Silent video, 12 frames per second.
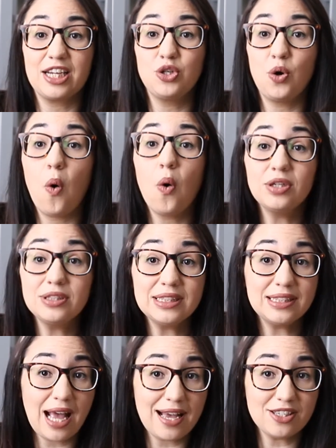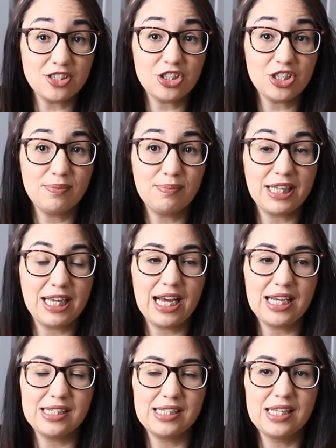a total disaster
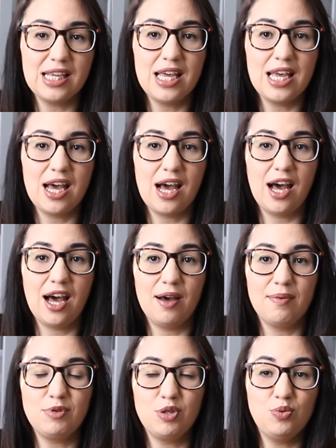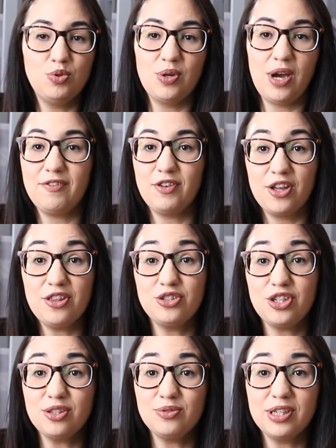because you do have your other
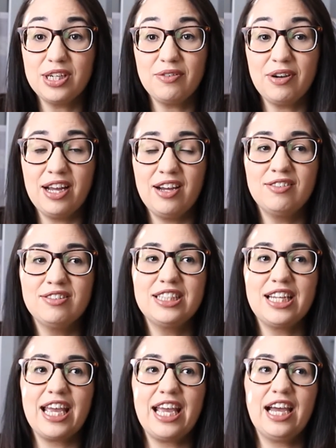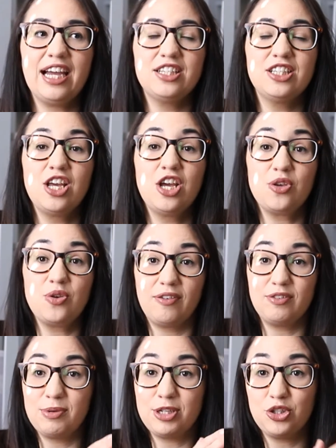child running around and you
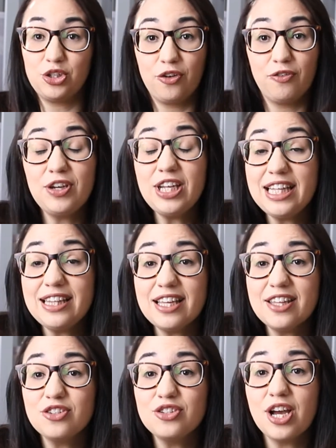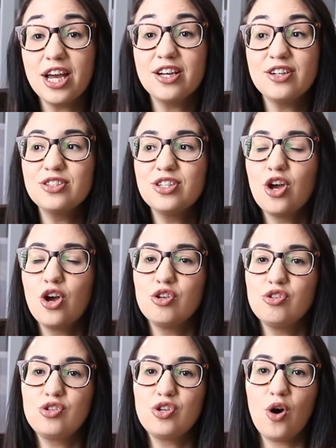have to make sure you're feeding the other child.
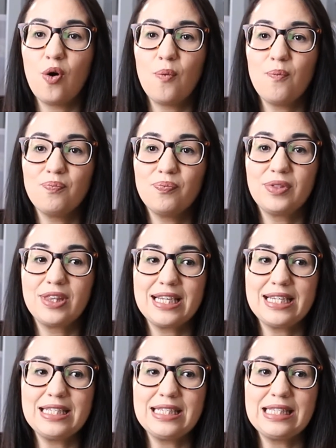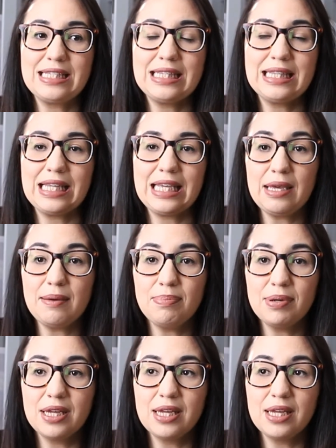So sleep,